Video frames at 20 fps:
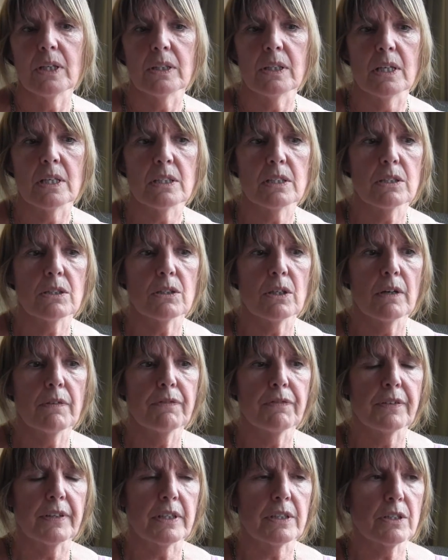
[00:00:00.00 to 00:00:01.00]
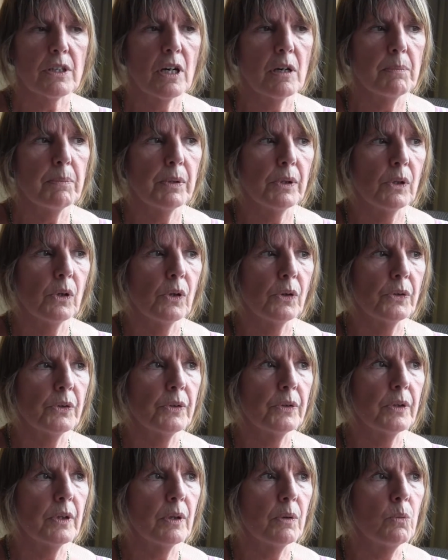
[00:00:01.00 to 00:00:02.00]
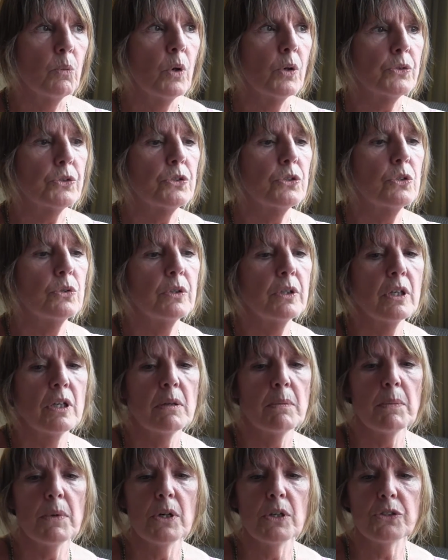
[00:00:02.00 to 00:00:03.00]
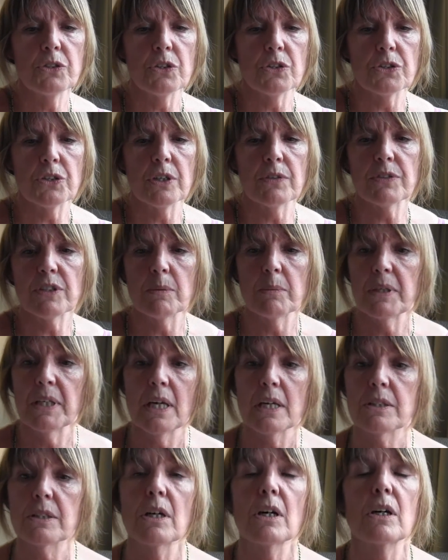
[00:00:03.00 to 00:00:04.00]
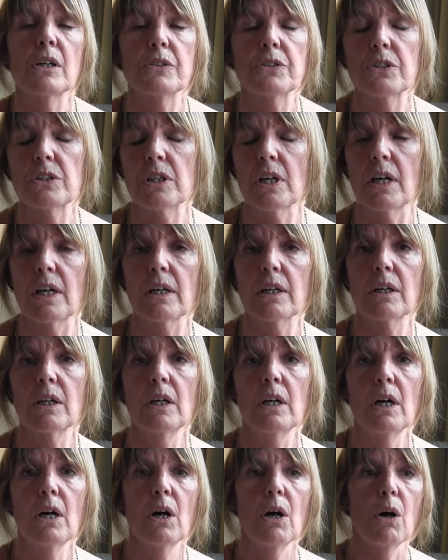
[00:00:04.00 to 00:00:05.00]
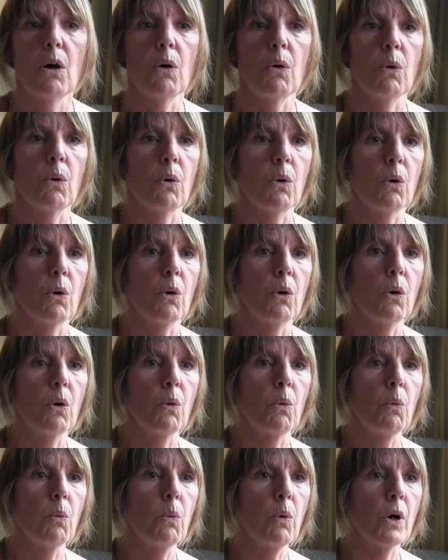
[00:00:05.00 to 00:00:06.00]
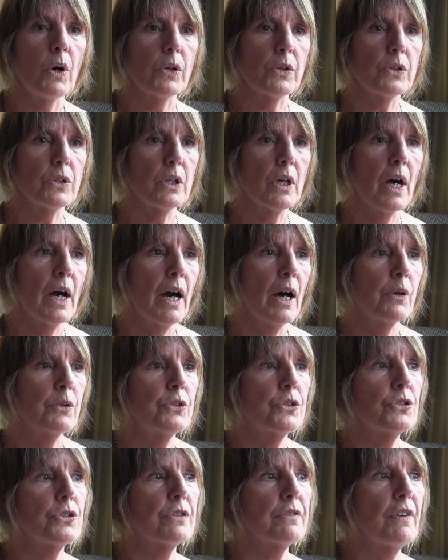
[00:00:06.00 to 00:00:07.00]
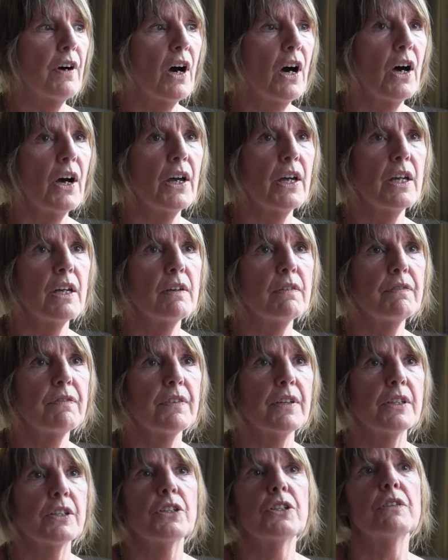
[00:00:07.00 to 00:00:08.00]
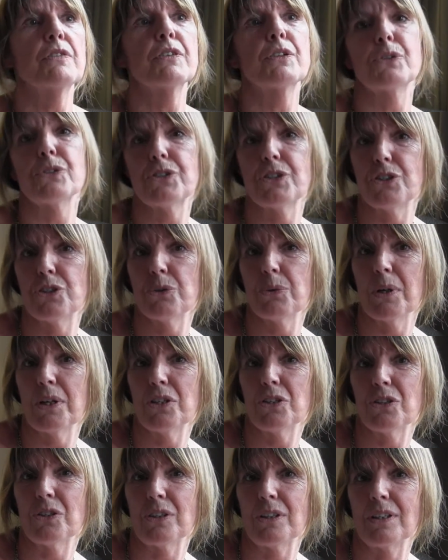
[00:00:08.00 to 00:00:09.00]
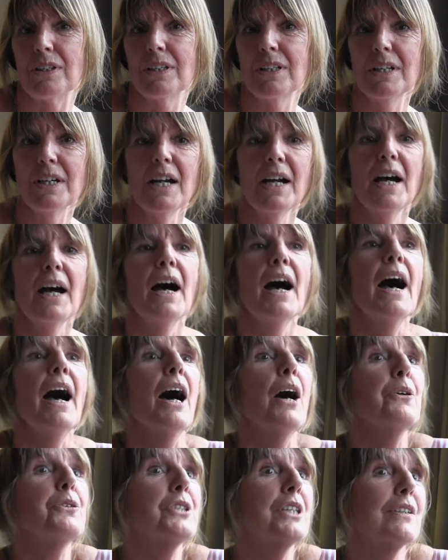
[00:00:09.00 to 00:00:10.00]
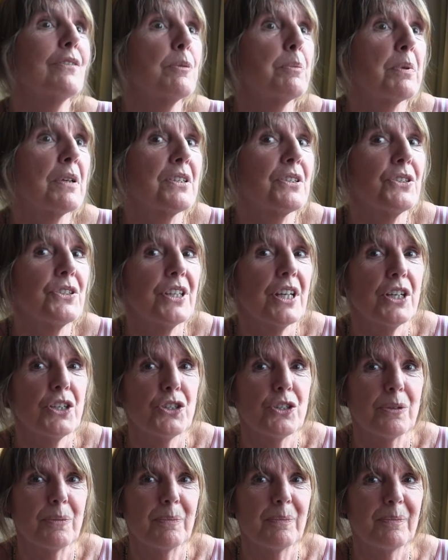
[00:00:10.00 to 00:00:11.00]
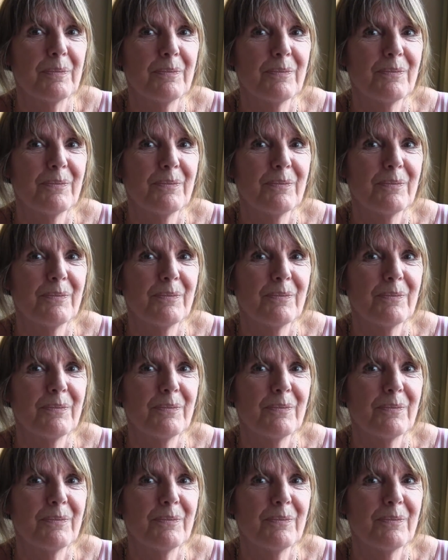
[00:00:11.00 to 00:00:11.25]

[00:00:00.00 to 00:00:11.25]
And there's stuff, for example, on what to do in an emergency if somebody has a heart attack, or what, how to survive in a difficult situation, how to give a presentation,